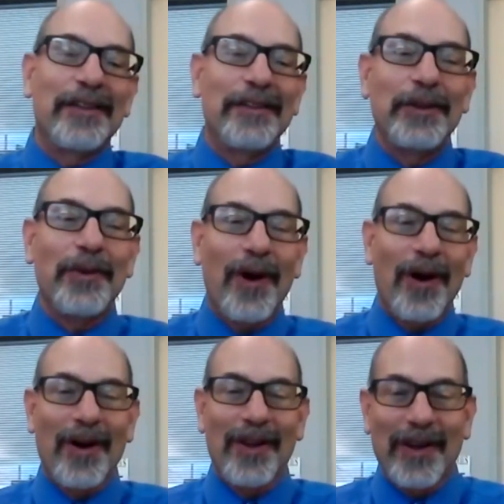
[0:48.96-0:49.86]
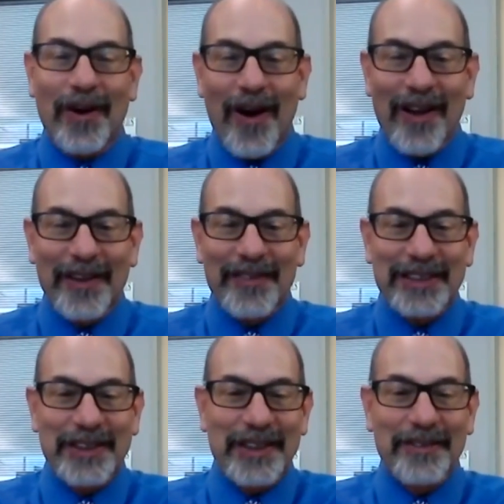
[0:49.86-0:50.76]
you all, or all of
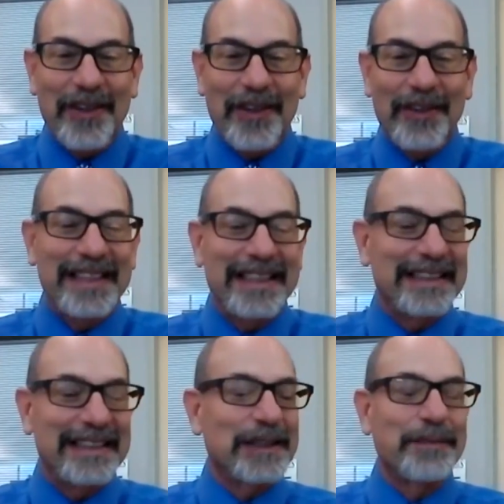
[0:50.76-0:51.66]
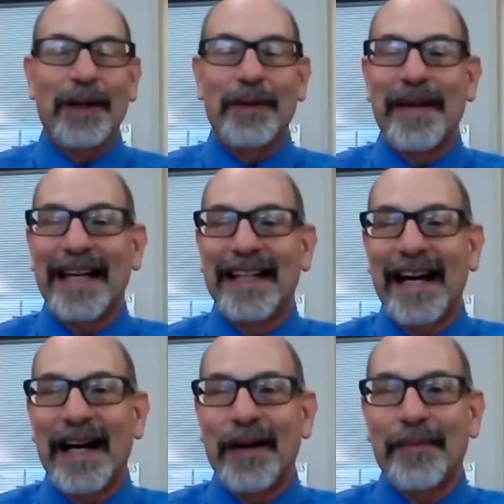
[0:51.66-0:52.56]
us, are involved in this experiment,
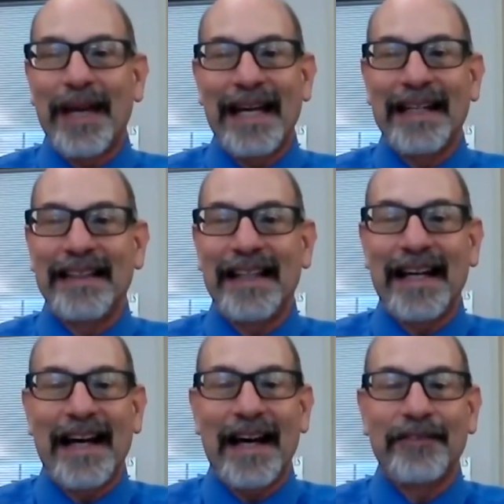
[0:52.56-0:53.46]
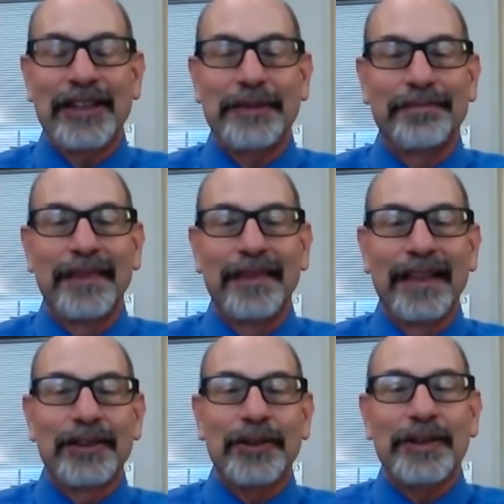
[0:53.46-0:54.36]
and I've just
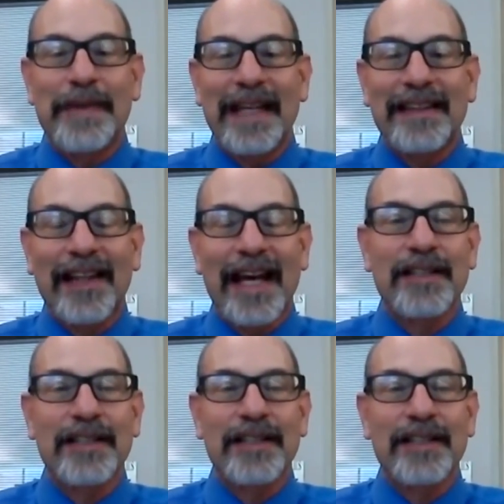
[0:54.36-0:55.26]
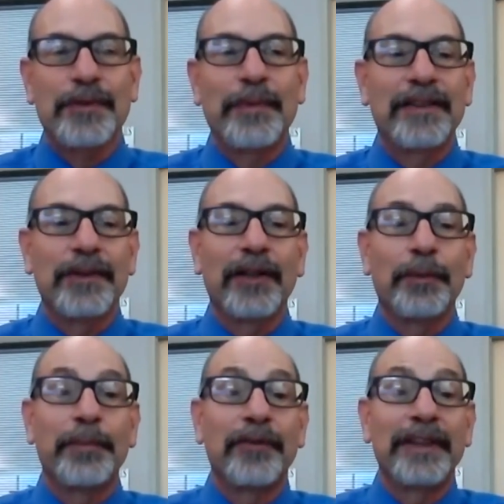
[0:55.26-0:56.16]
sort of spent the last week doing a
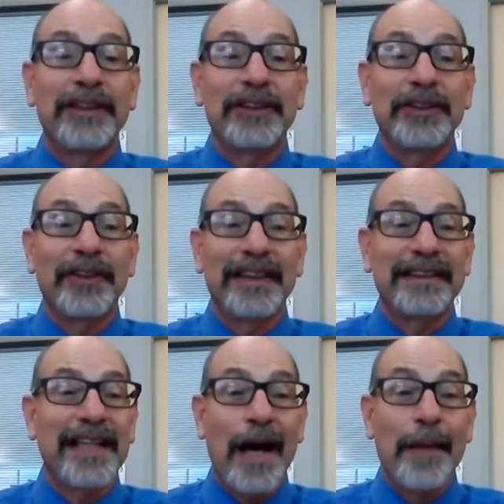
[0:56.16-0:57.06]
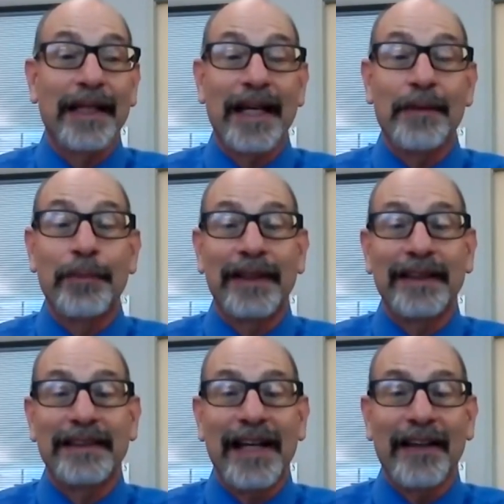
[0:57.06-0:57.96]
little bit of research on this topic and
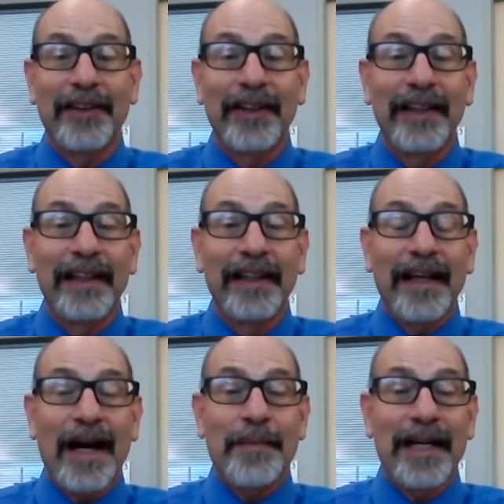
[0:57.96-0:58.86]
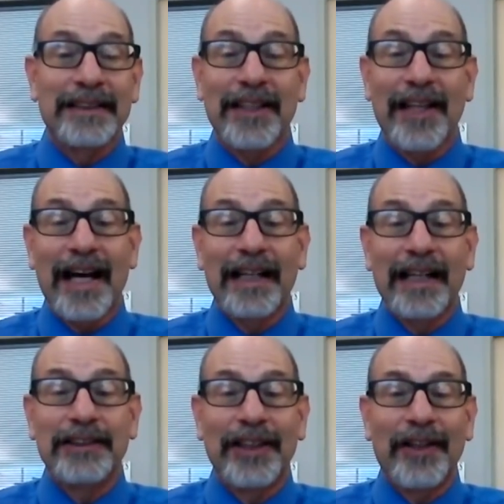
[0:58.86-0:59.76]
putting together a
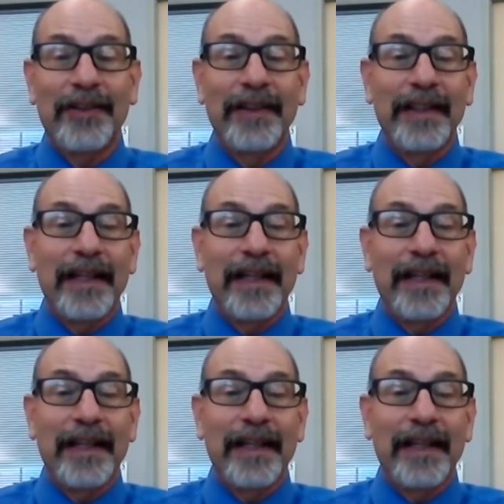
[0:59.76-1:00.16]
slideshow.